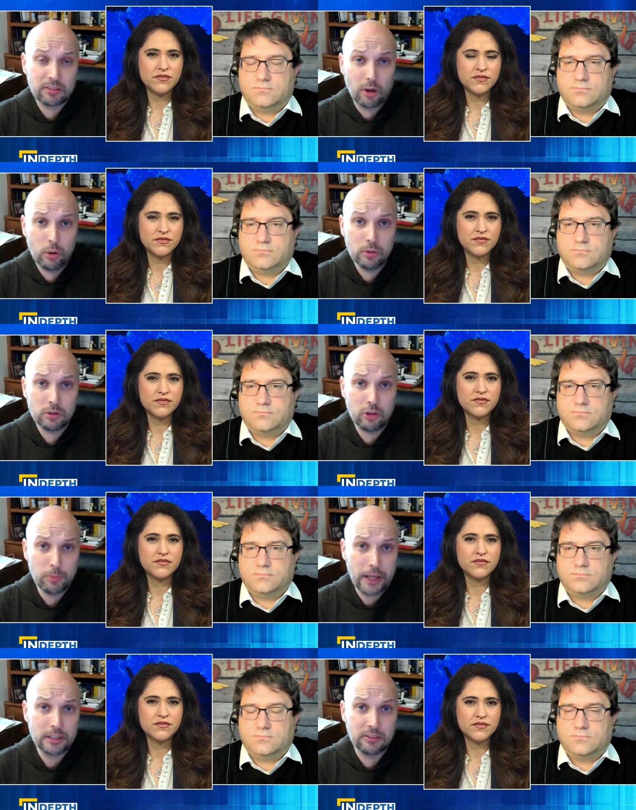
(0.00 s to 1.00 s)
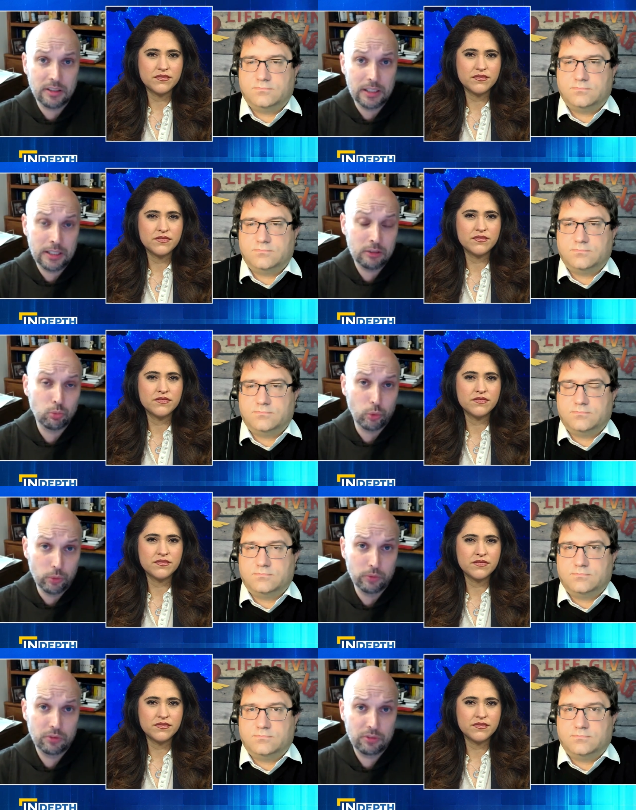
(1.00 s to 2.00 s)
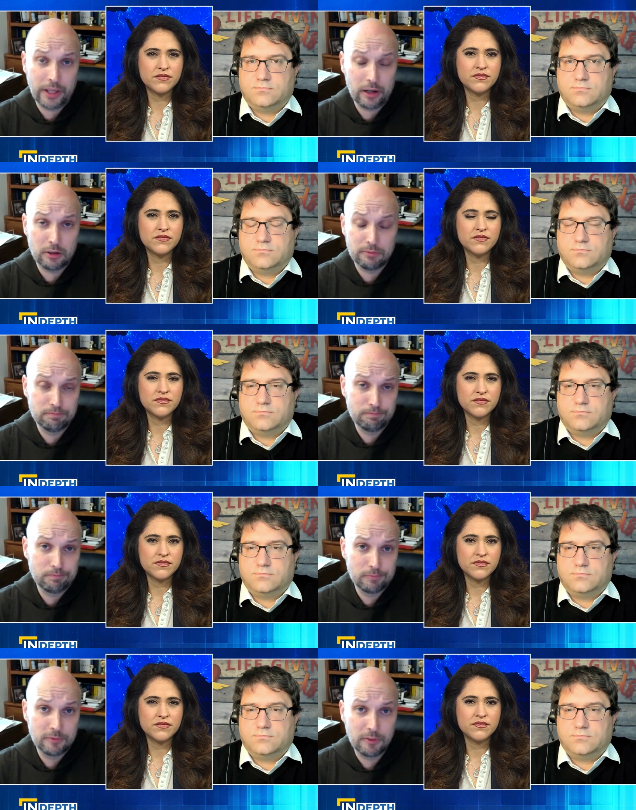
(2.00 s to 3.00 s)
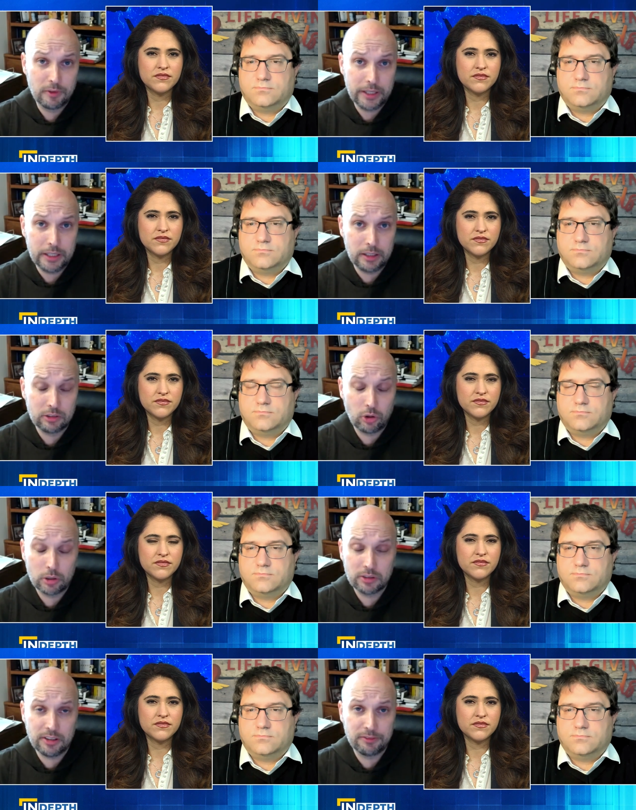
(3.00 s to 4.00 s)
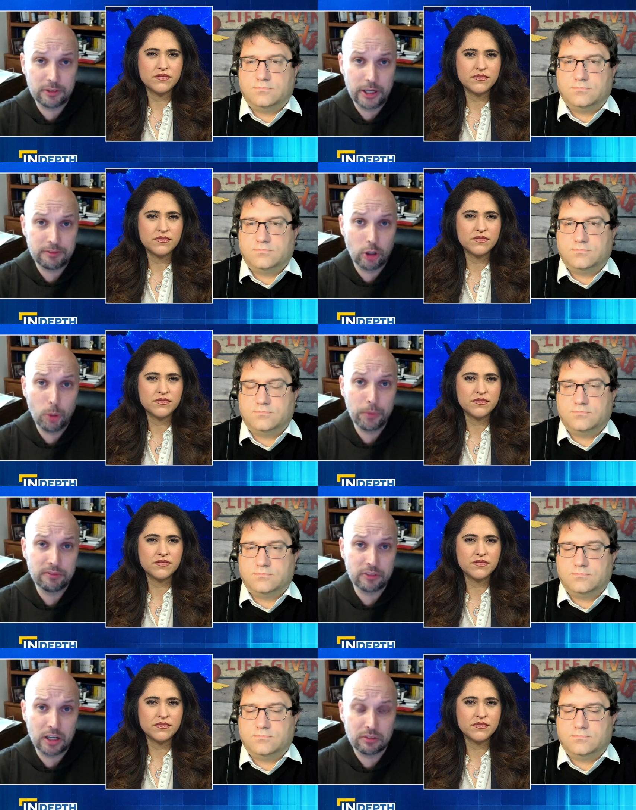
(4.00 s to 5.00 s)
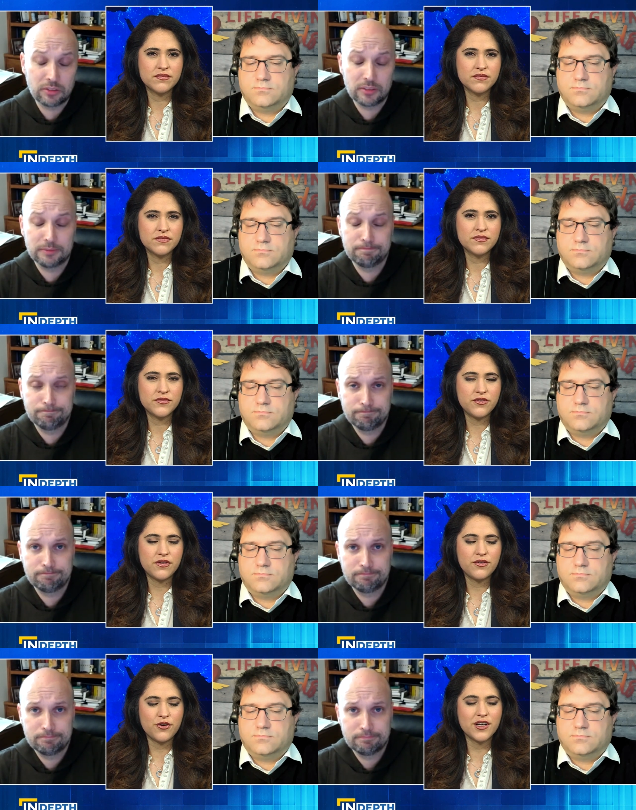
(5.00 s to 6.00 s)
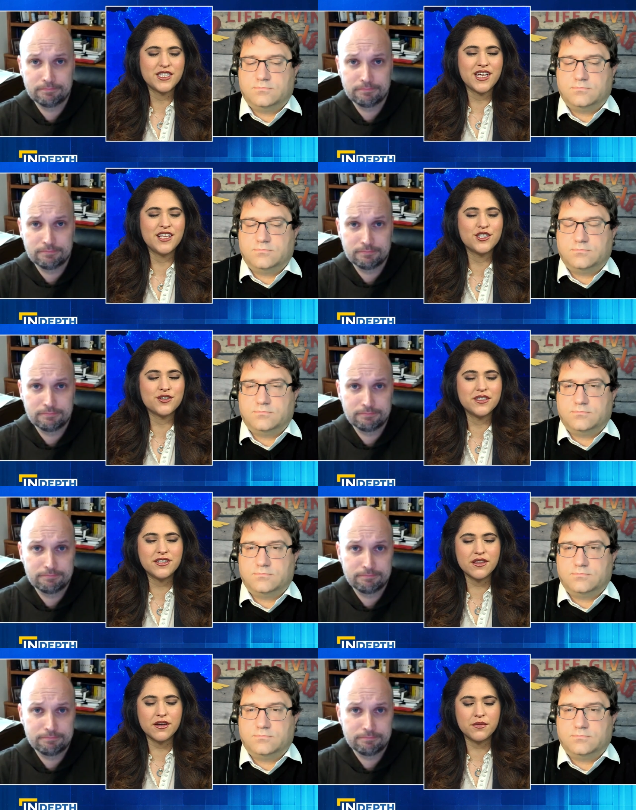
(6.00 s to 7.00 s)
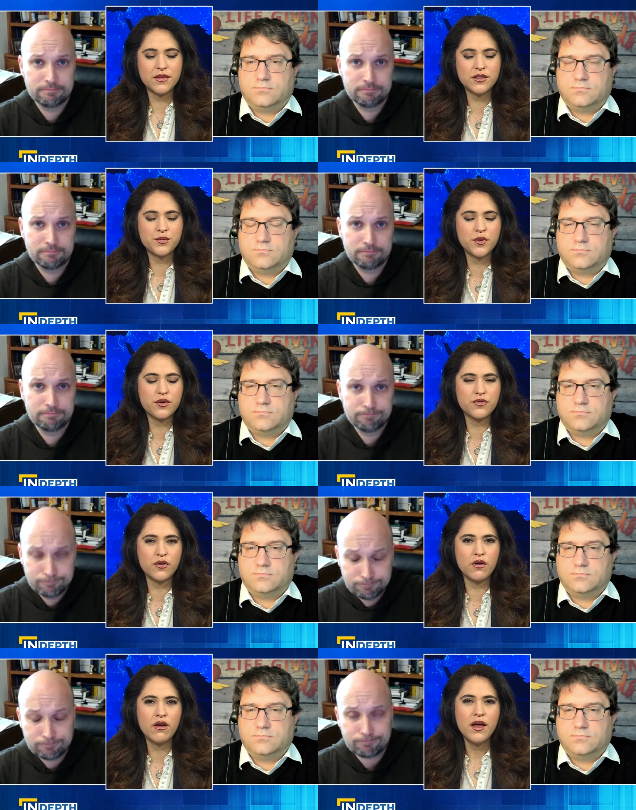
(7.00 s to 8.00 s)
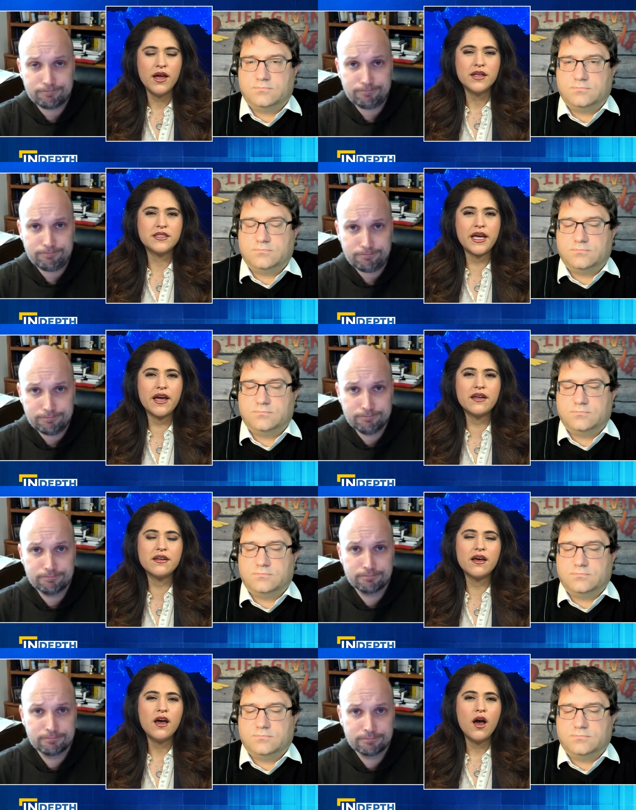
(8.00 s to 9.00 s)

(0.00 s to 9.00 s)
Speaker 1: own humanity and his wounds that are in eternity forever open for us.
Speaker 2: For us to enter into them. That's beautiful. Dan,